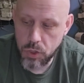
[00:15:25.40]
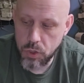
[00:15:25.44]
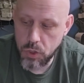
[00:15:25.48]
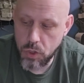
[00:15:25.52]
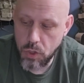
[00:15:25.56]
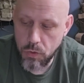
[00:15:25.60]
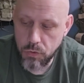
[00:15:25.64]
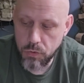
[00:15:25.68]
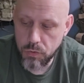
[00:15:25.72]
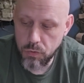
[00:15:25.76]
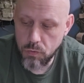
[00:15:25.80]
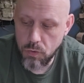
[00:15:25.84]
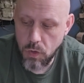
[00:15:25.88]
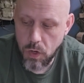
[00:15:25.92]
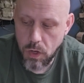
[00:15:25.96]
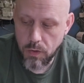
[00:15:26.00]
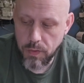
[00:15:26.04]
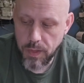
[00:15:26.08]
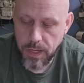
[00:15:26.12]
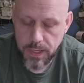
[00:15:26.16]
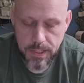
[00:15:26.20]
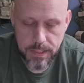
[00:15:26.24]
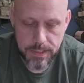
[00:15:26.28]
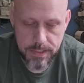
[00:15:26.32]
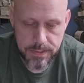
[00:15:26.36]
Go through all
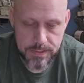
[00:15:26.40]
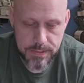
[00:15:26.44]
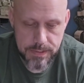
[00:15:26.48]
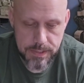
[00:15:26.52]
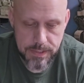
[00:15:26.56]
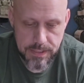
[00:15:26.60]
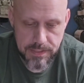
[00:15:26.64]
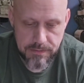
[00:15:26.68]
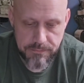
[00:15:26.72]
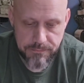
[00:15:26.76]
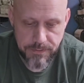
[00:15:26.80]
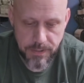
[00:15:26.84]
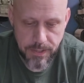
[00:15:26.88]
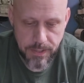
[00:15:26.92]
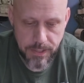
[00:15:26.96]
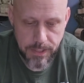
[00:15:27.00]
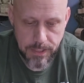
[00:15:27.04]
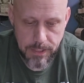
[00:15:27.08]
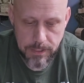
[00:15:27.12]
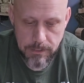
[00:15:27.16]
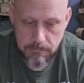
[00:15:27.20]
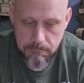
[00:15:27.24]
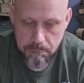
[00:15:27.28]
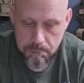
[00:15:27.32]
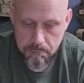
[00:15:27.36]
that kind of stuff.
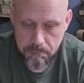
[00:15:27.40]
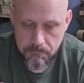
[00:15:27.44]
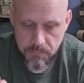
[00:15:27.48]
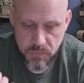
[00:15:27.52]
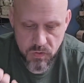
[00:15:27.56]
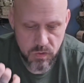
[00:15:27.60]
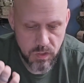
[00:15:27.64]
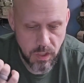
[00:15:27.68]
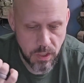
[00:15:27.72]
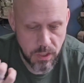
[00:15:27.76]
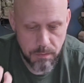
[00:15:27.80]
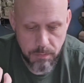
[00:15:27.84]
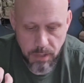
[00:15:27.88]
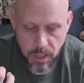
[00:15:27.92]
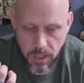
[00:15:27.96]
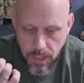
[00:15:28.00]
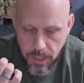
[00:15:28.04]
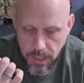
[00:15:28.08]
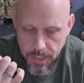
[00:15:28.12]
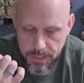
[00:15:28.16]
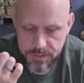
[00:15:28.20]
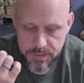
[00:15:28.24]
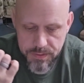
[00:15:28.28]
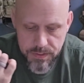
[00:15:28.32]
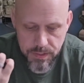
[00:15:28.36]
Talking about
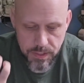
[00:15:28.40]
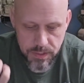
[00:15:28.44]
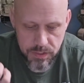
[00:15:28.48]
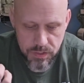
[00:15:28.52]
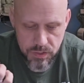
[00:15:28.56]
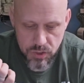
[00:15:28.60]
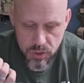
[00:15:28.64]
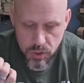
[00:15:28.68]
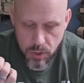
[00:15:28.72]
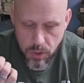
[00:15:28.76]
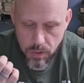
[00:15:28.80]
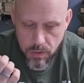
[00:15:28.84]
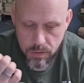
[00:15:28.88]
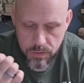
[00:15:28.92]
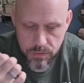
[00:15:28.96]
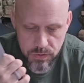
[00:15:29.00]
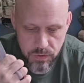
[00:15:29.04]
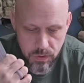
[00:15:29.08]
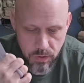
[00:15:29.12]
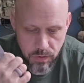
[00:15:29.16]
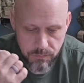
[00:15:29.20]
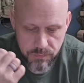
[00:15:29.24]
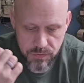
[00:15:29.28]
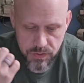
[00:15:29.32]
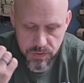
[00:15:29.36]
hide sites,
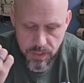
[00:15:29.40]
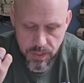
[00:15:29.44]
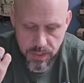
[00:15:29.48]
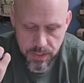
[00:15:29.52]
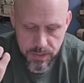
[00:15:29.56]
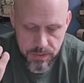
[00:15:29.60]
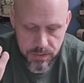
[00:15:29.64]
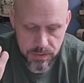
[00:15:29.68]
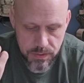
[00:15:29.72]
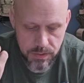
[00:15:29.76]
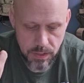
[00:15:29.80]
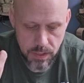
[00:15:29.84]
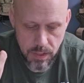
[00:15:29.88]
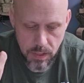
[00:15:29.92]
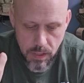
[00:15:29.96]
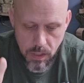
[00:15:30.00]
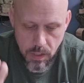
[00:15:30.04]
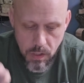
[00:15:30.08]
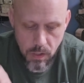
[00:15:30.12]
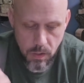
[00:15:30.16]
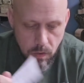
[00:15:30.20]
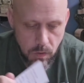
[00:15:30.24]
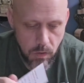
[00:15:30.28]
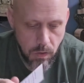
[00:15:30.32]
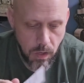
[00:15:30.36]
serve sites,
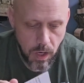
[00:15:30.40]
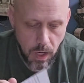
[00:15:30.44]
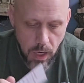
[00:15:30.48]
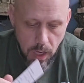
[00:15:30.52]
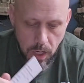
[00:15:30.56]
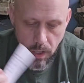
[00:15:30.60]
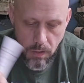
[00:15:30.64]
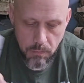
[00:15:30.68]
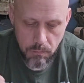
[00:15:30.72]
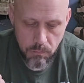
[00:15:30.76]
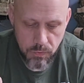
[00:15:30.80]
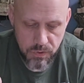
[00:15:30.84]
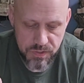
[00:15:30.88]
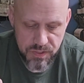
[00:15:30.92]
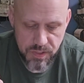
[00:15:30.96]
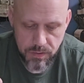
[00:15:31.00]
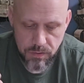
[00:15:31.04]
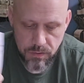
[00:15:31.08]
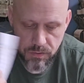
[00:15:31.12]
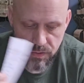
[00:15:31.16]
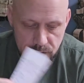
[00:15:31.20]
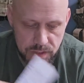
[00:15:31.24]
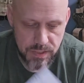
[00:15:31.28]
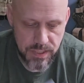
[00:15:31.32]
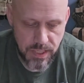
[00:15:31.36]
with
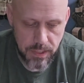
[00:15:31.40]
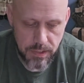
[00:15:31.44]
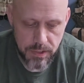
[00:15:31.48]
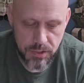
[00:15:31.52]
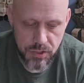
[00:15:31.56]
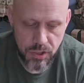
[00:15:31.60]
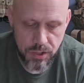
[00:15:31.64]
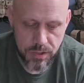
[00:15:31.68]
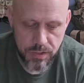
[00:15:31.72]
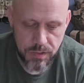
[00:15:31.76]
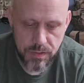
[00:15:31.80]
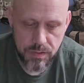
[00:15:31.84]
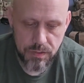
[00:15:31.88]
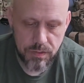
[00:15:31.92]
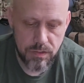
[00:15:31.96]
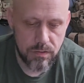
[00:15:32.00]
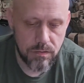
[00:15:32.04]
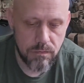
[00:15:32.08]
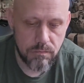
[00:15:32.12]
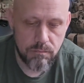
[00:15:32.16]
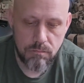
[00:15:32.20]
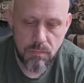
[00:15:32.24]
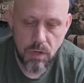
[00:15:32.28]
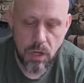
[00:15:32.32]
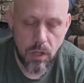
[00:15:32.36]
signals
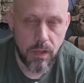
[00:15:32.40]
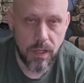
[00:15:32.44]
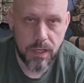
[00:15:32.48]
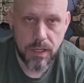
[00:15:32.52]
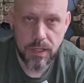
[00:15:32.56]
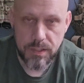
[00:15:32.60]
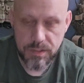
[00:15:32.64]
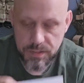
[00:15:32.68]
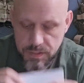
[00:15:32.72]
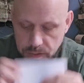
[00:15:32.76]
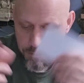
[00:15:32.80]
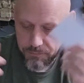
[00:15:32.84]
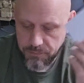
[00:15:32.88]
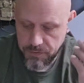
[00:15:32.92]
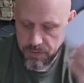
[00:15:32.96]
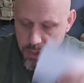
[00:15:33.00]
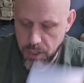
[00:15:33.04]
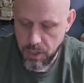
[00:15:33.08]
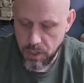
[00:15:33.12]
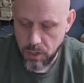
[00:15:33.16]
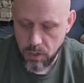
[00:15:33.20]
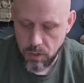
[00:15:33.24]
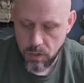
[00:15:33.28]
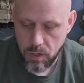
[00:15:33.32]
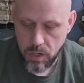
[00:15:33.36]
intelligence, all that kind of stuff in
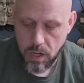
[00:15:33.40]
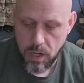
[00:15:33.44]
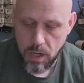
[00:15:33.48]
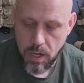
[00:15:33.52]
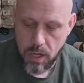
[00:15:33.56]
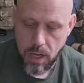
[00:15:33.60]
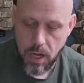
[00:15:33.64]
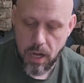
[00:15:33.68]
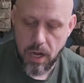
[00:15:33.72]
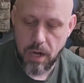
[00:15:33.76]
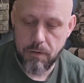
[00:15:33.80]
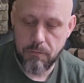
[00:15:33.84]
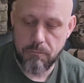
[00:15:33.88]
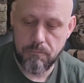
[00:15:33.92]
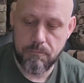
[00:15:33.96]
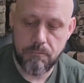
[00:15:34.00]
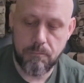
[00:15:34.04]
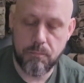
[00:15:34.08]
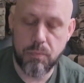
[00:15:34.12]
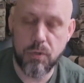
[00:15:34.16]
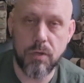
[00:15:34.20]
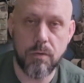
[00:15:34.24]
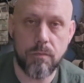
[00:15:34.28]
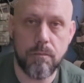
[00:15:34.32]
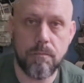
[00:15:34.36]
here. I
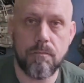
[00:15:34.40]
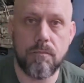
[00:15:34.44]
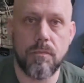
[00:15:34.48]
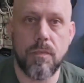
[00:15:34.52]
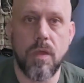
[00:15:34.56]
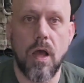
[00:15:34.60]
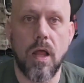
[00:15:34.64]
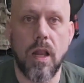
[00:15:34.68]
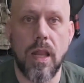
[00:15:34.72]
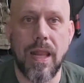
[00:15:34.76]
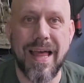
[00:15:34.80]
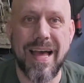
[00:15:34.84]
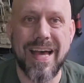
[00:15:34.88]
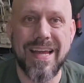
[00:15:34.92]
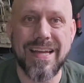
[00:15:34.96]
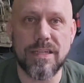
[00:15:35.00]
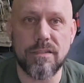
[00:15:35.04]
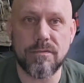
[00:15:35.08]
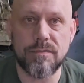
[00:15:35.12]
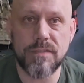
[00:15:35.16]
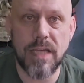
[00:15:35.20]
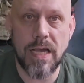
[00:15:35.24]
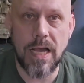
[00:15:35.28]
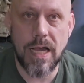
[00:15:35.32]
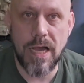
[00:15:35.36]
put a lot
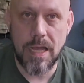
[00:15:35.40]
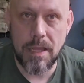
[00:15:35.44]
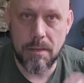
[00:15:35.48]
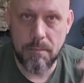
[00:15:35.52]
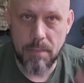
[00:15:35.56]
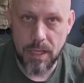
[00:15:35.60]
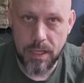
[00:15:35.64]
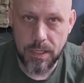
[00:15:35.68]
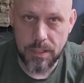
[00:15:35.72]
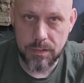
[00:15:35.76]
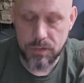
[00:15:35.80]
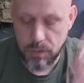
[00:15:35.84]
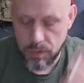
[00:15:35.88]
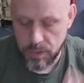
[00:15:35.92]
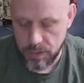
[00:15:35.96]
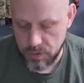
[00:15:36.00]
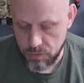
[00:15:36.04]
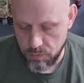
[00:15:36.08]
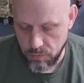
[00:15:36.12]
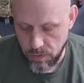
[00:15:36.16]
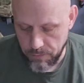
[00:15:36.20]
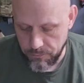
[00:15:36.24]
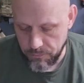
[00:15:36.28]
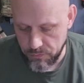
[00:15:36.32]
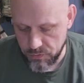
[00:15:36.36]
of time into
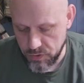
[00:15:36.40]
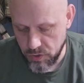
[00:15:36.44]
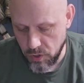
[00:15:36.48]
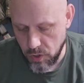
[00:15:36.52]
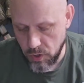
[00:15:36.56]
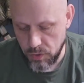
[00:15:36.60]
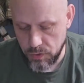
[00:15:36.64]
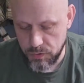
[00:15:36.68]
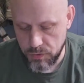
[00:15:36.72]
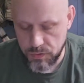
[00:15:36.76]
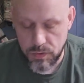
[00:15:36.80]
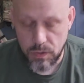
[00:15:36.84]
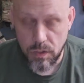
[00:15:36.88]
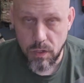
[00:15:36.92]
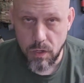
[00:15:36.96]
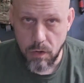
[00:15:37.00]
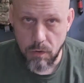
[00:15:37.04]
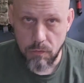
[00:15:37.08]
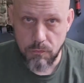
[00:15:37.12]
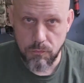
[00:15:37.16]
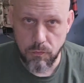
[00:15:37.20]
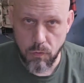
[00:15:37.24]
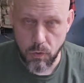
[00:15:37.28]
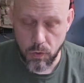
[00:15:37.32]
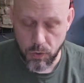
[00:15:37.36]
these reference cards
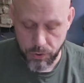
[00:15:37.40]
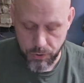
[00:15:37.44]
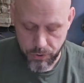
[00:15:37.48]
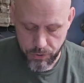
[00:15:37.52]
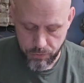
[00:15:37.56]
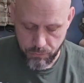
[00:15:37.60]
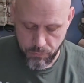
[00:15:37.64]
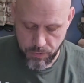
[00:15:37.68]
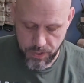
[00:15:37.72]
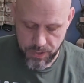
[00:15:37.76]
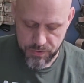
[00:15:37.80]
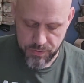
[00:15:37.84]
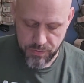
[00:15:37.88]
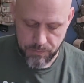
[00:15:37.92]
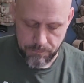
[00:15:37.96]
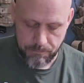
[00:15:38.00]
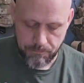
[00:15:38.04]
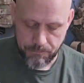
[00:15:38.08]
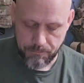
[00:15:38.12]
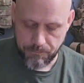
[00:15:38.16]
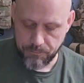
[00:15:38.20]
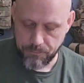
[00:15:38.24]
for a good reason.